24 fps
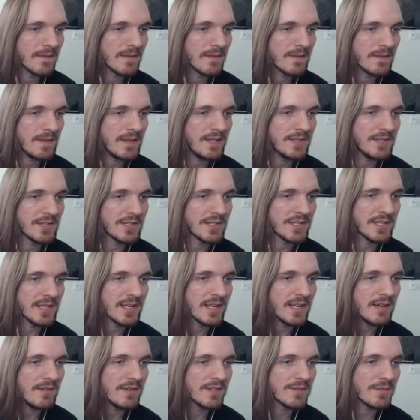Interesting.
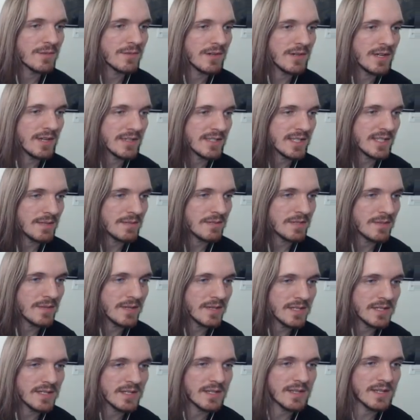I always wondered how Samus
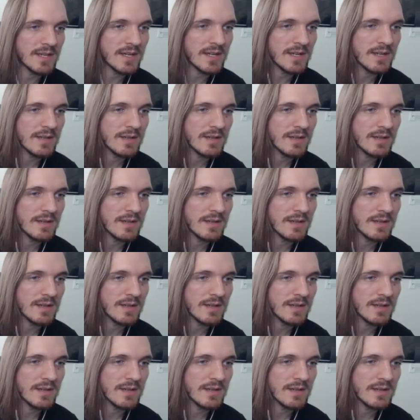mains did that.